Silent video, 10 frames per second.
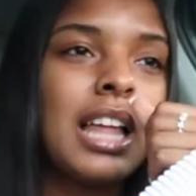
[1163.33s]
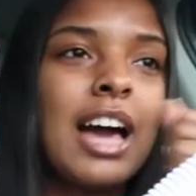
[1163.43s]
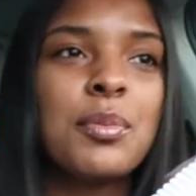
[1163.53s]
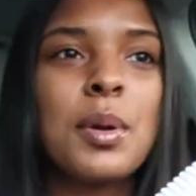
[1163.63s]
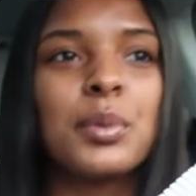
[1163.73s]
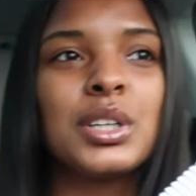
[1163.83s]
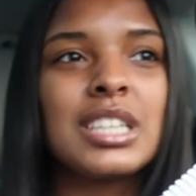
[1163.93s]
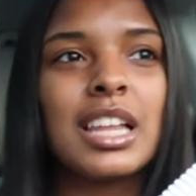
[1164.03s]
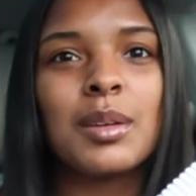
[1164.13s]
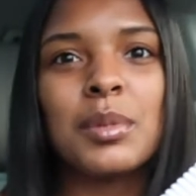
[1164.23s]
lot of people are
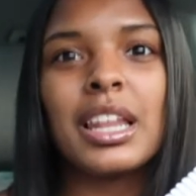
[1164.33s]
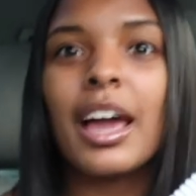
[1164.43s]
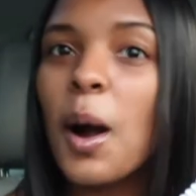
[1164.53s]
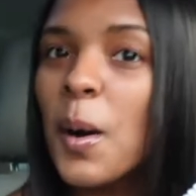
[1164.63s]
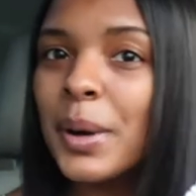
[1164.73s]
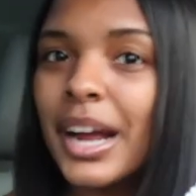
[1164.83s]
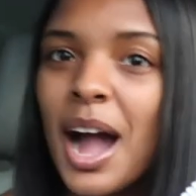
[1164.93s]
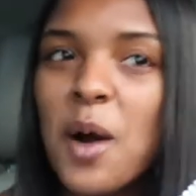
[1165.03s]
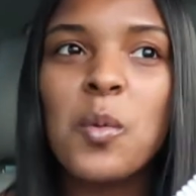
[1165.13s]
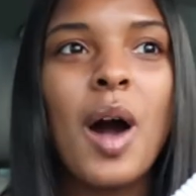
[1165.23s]
telling me like, oh my
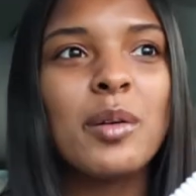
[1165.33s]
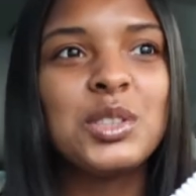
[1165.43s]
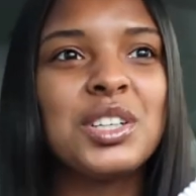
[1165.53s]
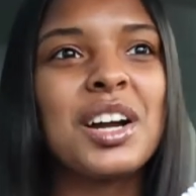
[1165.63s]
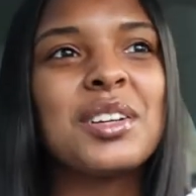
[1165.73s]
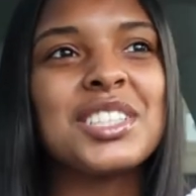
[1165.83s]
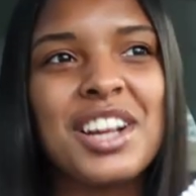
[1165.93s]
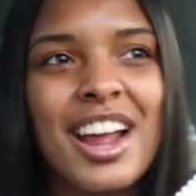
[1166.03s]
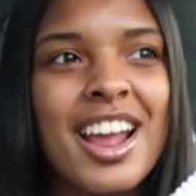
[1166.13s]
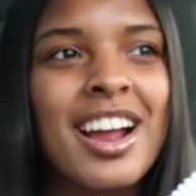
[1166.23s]
God, why would you cut your
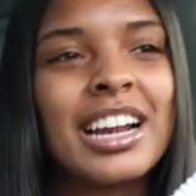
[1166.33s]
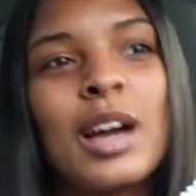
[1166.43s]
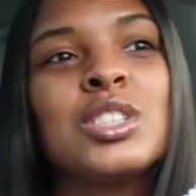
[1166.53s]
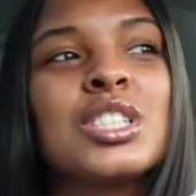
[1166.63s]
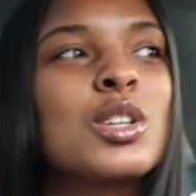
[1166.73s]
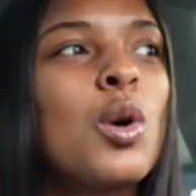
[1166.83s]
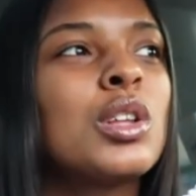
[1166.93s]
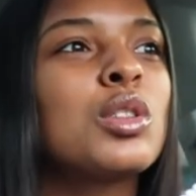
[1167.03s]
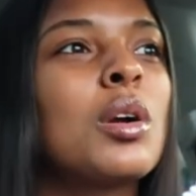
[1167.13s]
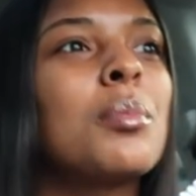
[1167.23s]
hair? And I was just
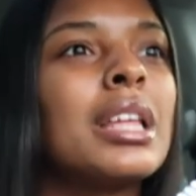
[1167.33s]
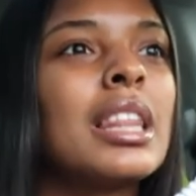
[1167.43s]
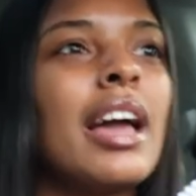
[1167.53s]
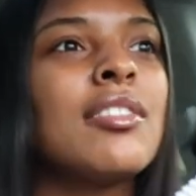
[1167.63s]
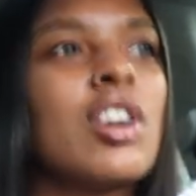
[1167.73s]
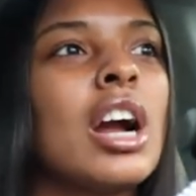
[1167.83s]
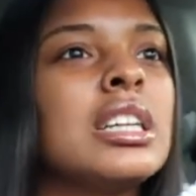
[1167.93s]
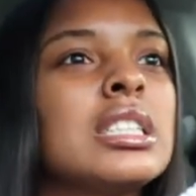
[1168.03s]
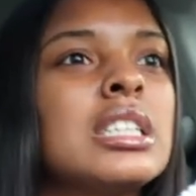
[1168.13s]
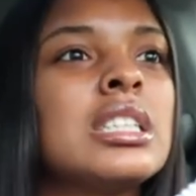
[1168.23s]
going through a midlife
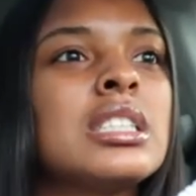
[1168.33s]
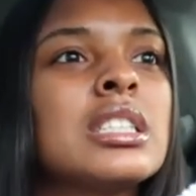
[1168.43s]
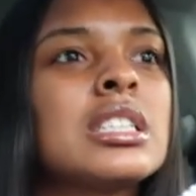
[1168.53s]
crisis,